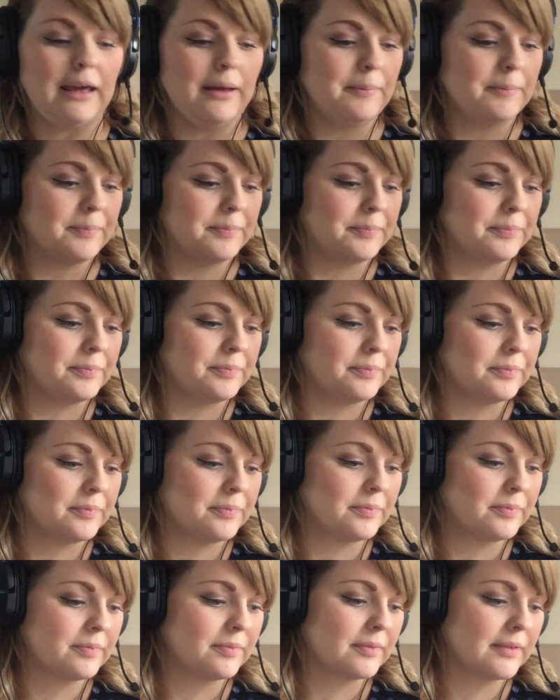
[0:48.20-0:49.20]
Yep.
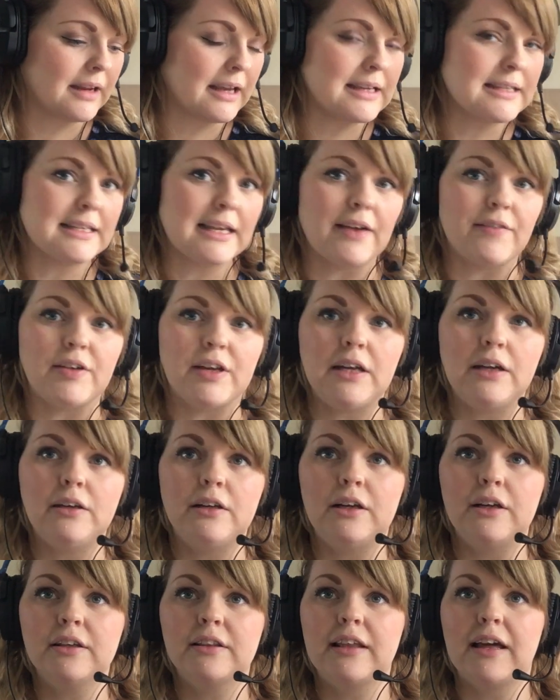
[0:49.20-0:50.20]
Let's have a little
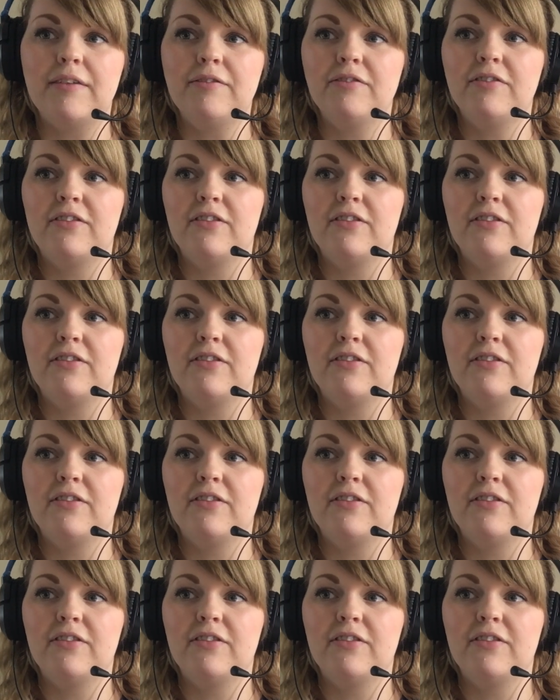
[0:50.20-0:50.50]
look then.